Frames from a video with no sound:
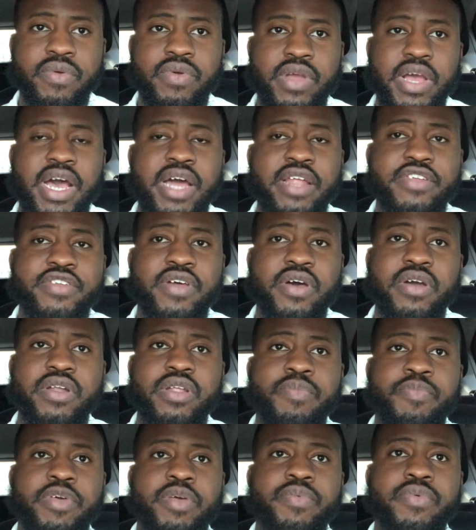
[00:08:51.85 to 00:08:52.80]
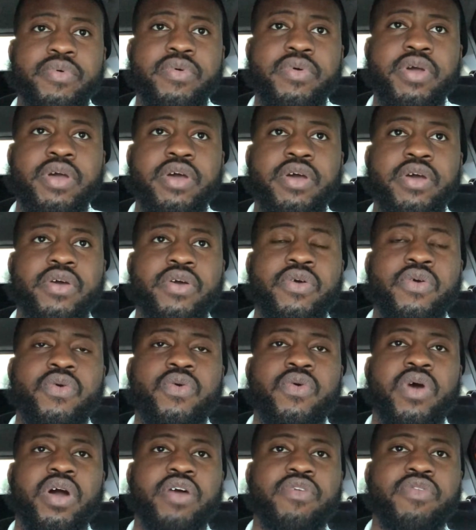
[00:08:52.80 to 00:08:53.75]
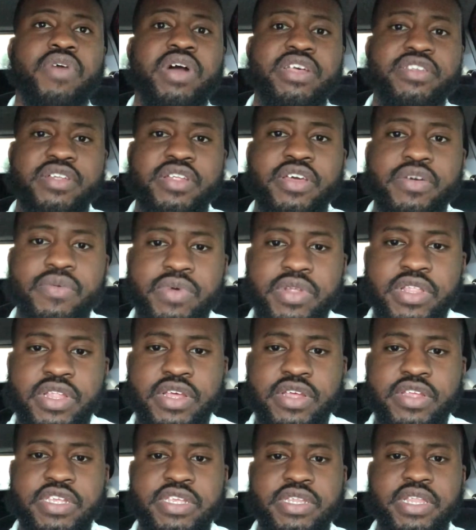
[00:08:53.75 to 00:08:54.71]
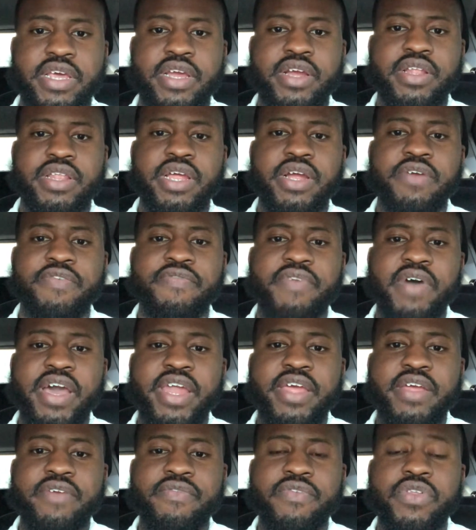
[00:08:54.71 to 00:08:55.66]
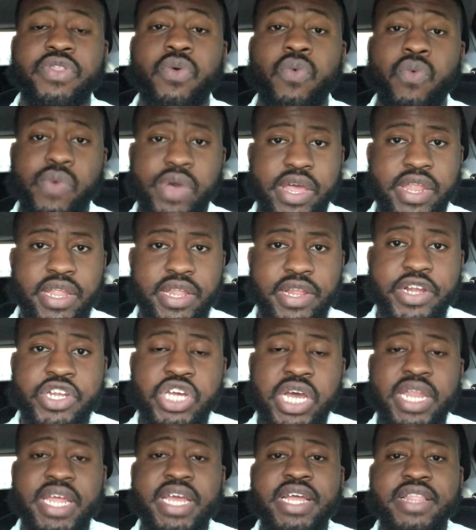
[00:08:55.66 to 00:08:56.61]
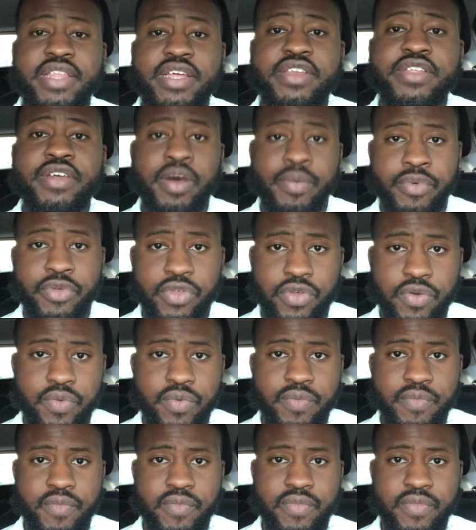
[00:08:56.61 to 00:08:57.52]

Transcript: God is talking to people who are wrestling with this. They're fighting for the win. They're trying to get the W.